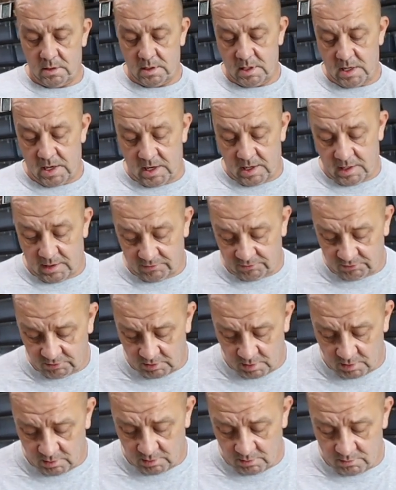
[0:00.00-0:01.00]
Okay,
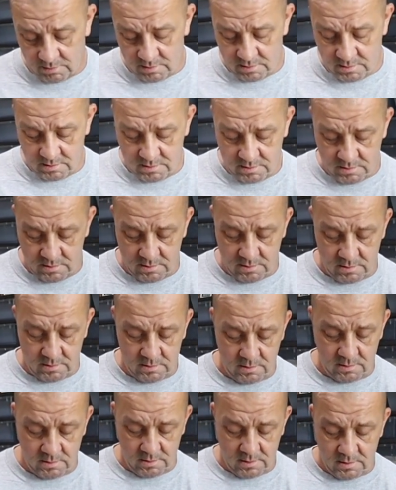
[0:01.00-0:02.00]
so,
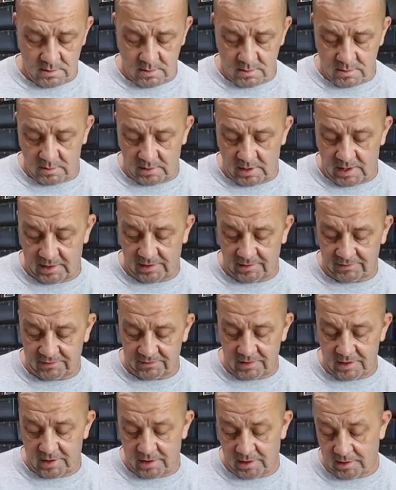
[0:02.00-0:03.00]
like I
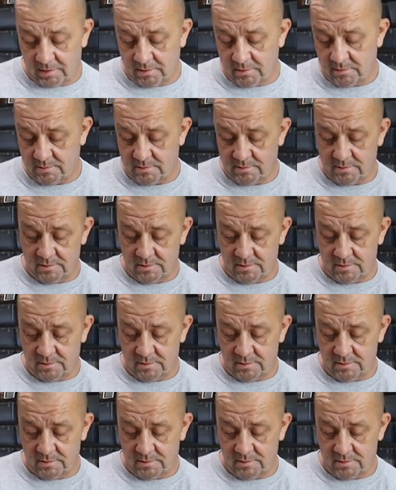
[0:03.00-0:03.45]
said,